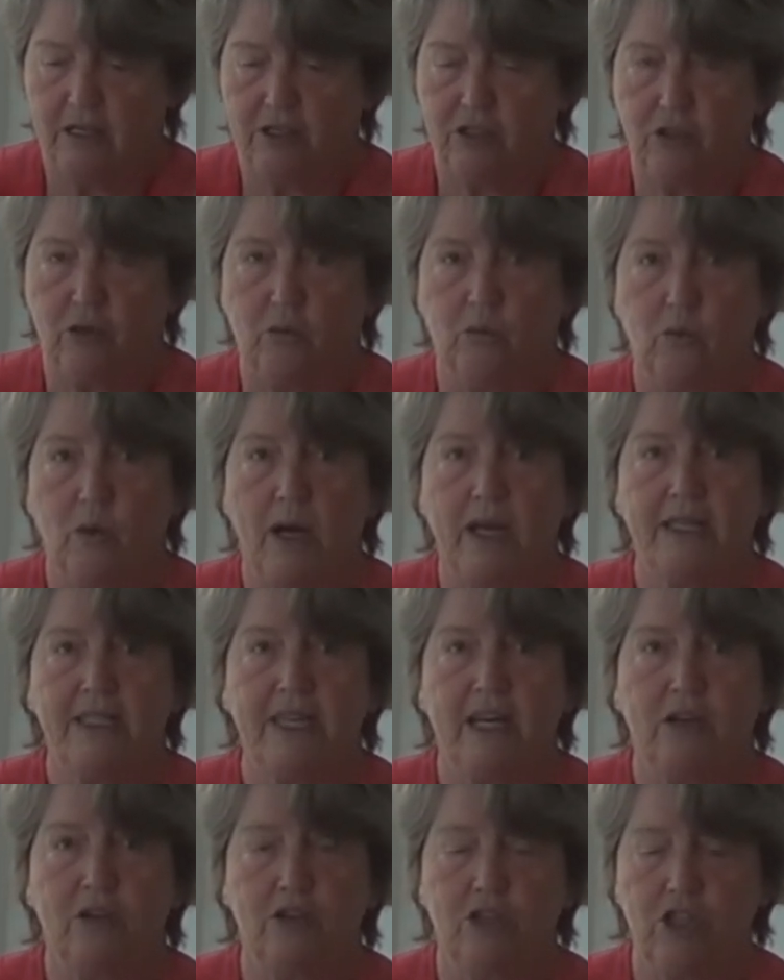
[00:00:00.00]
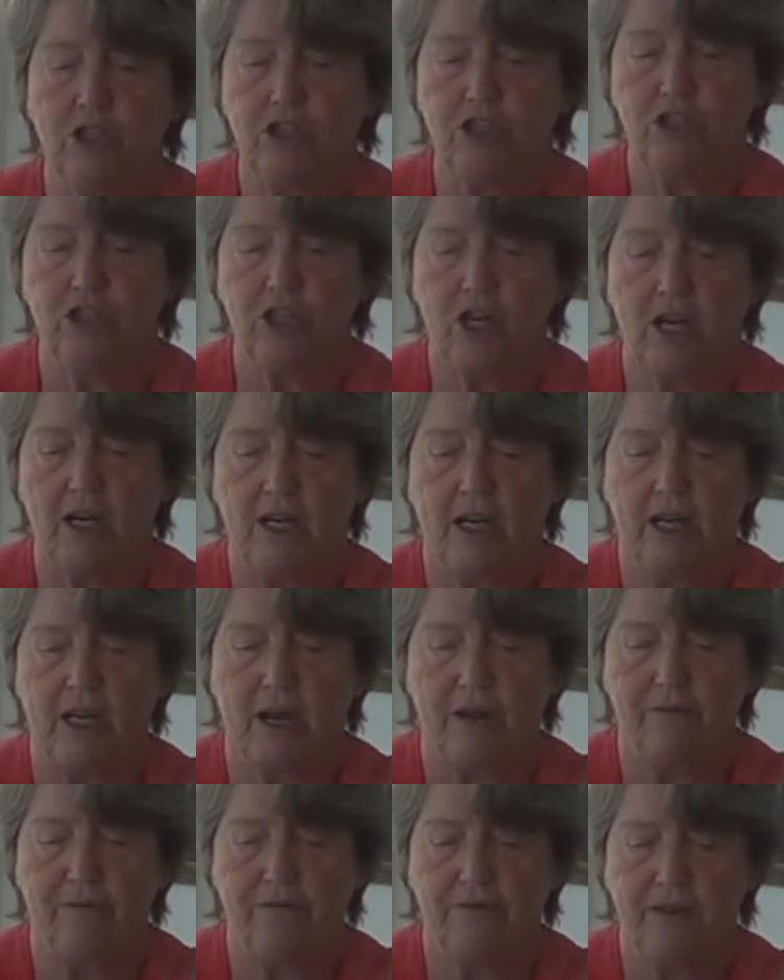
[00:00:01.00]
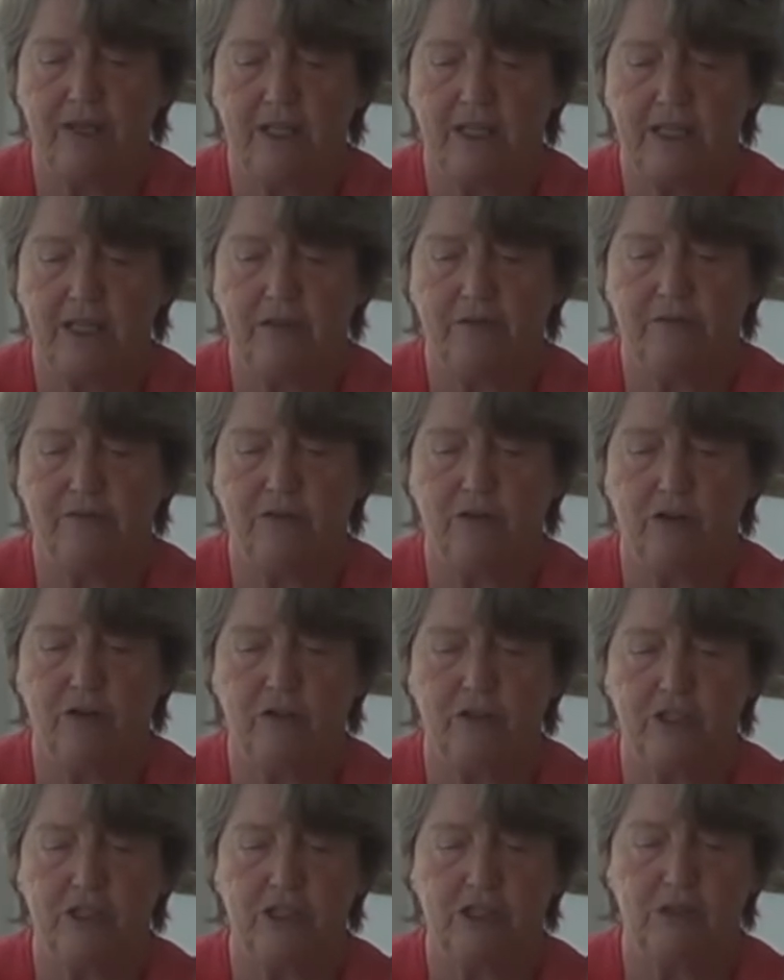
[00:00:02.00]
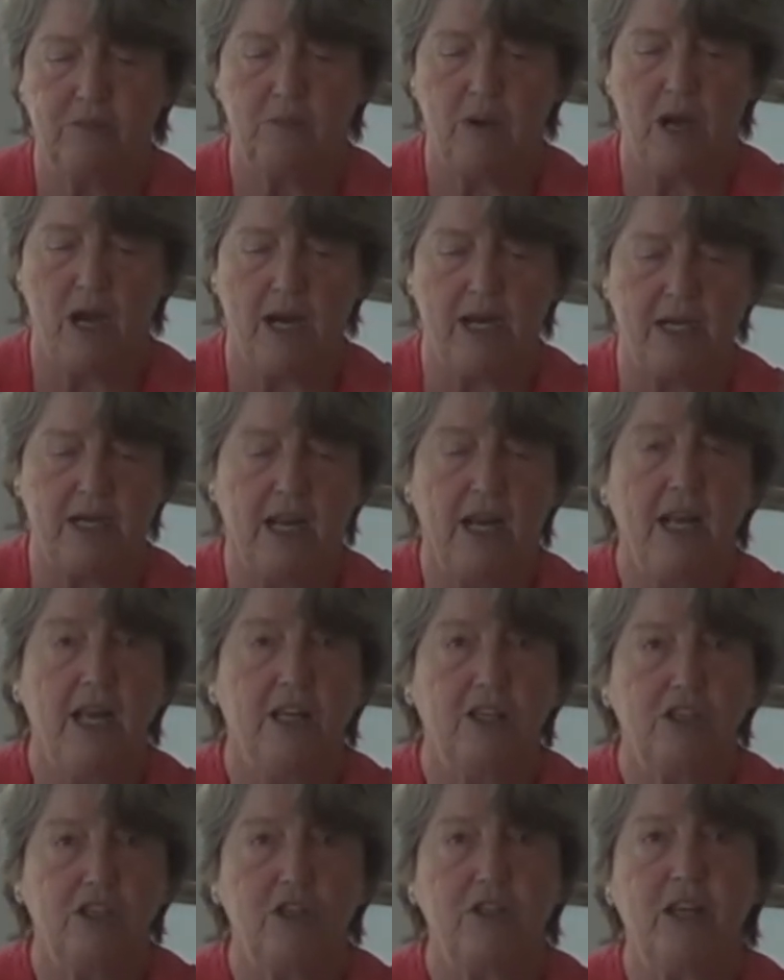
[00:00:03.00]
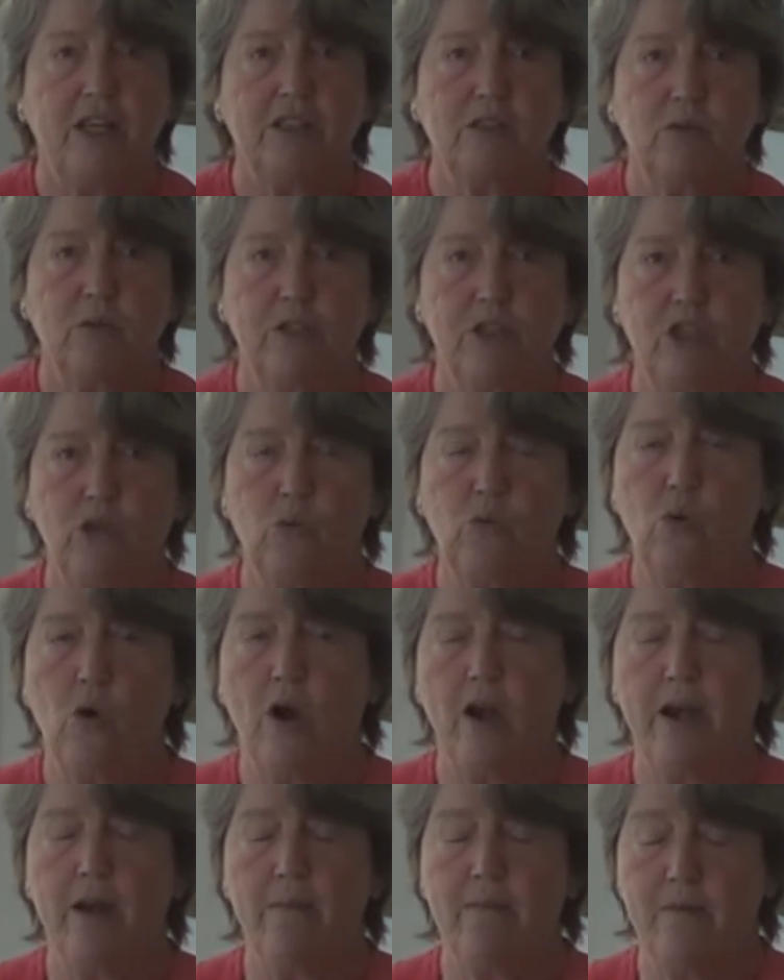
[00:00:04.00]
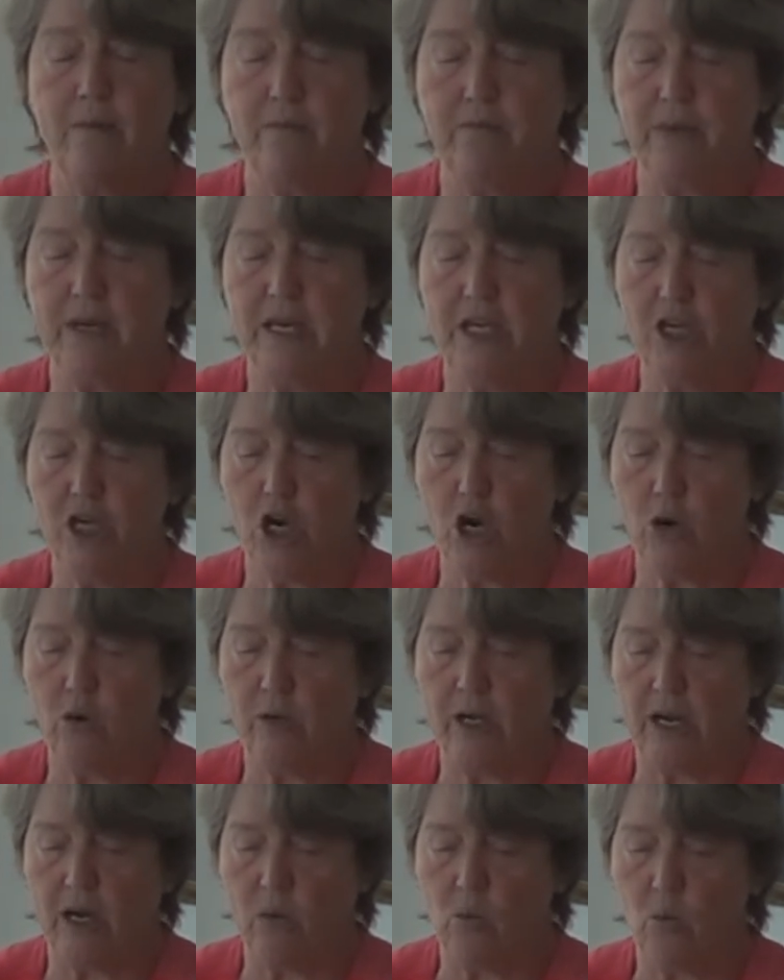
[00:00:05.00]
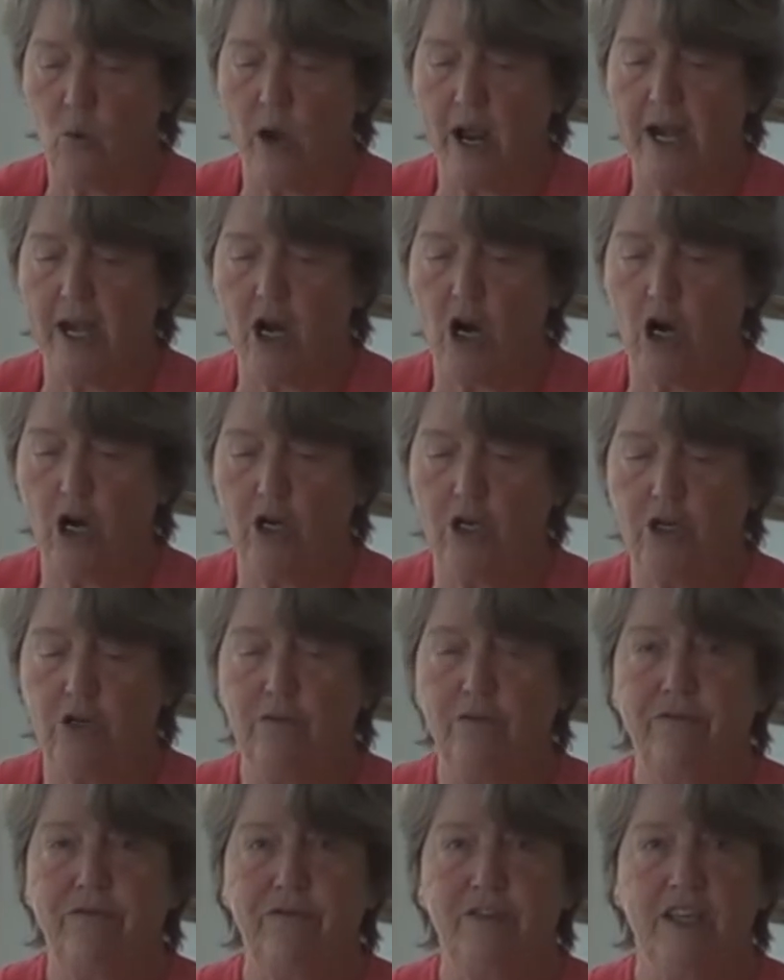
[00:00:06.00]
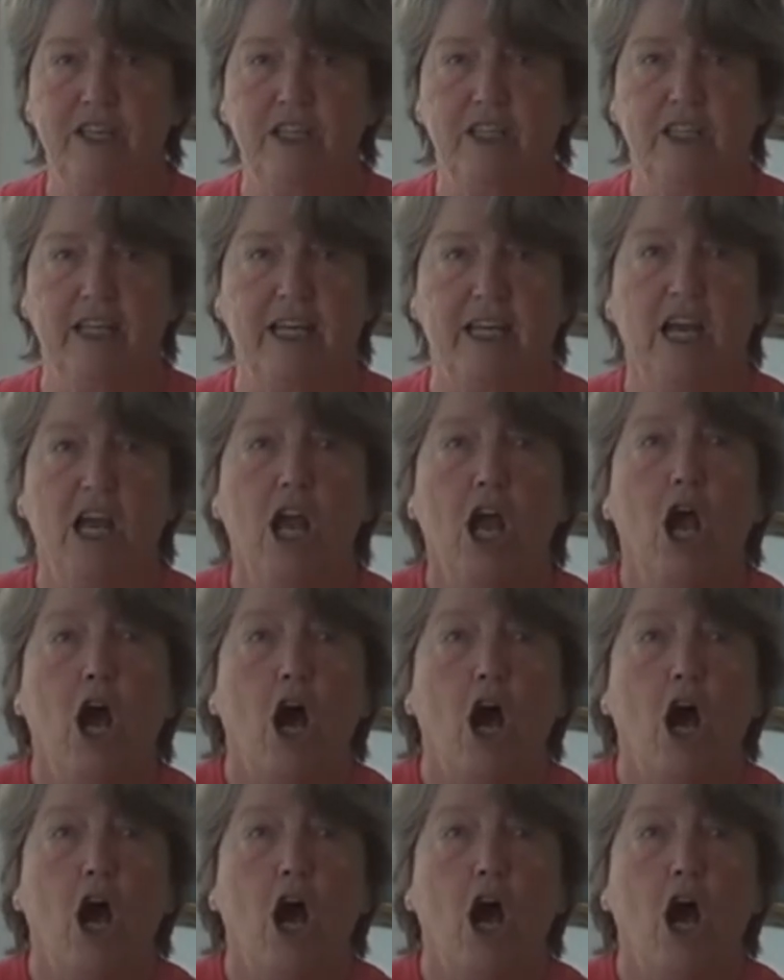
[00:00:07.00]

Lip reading: So right down, just gently, I'm feeling for the spine. So that's what you want to be noting. What are you feeling?